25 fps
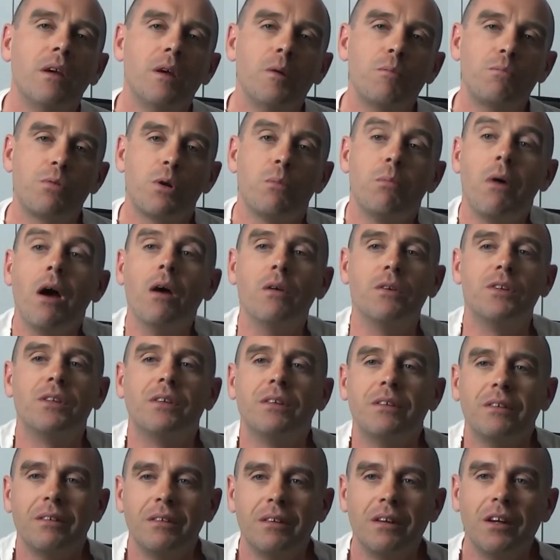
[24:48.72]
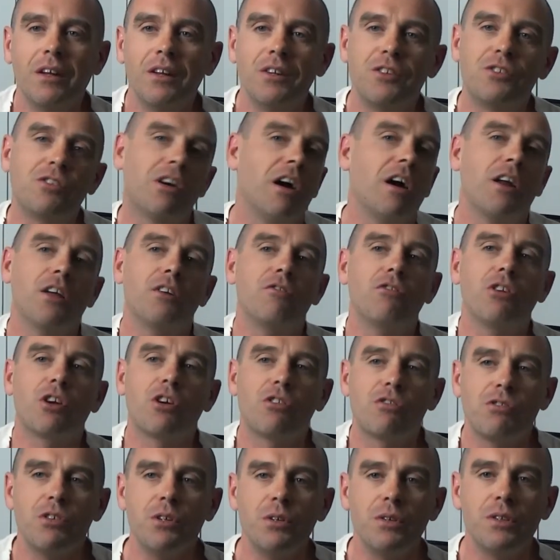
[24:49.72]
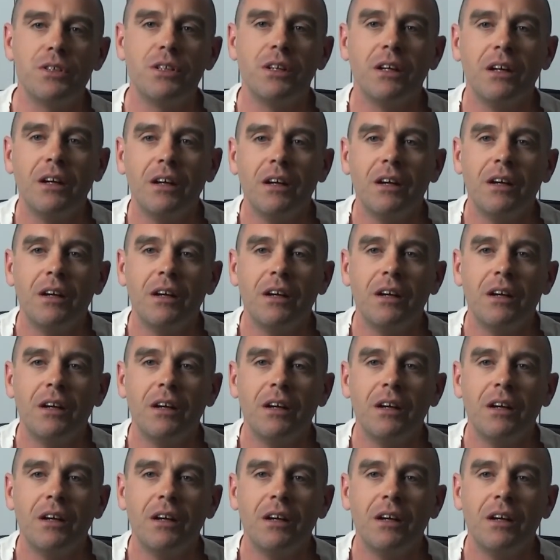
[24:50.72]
promote and try to recruit,